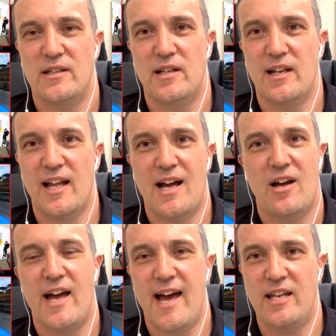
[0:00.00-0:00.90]

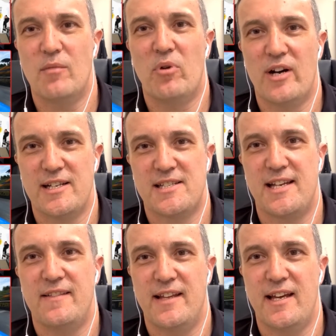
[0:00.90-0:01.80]
I had the bike
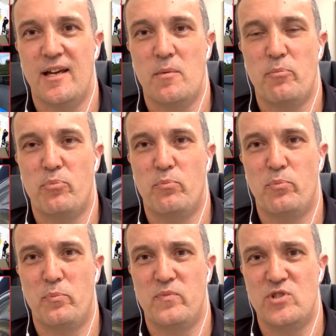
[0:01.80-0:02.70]
set there
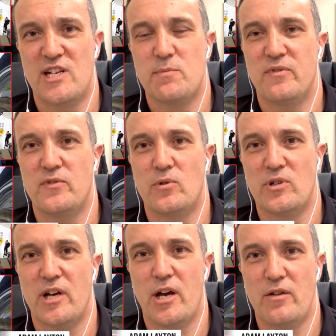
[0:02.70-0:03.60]
just before
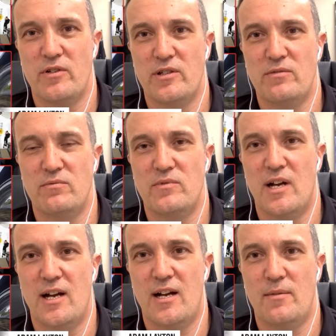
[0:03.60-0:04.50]
COVID.
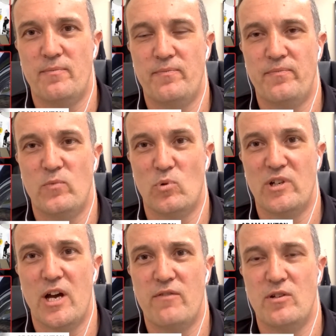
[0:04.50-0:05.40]
Well,
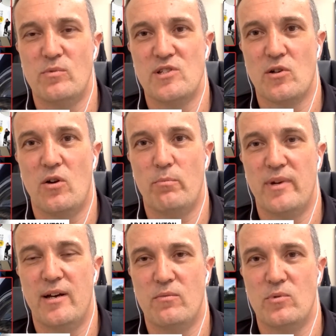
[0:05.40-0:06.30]
COVID was on,
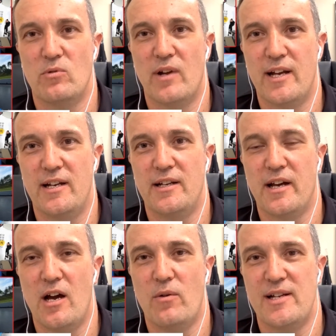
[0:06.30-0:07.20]
but we were ready to
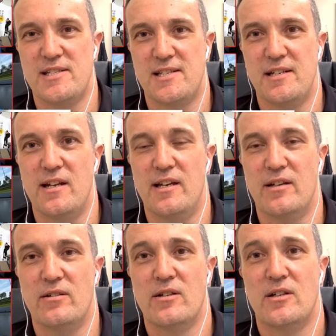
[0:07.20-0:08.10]
go at Sydney,
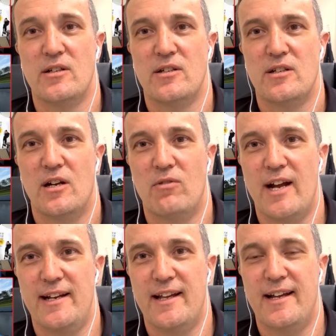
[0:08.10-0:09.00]
and a
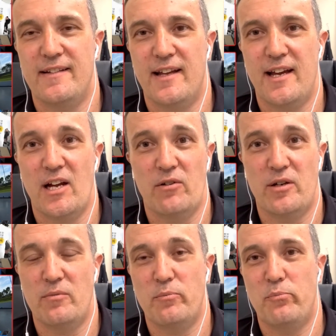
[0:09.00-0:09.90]
rain date there,
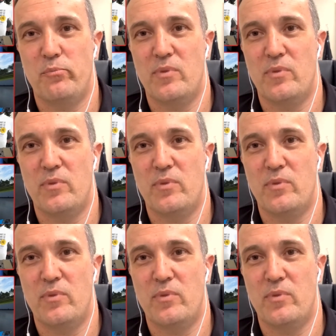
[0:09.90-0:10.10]
and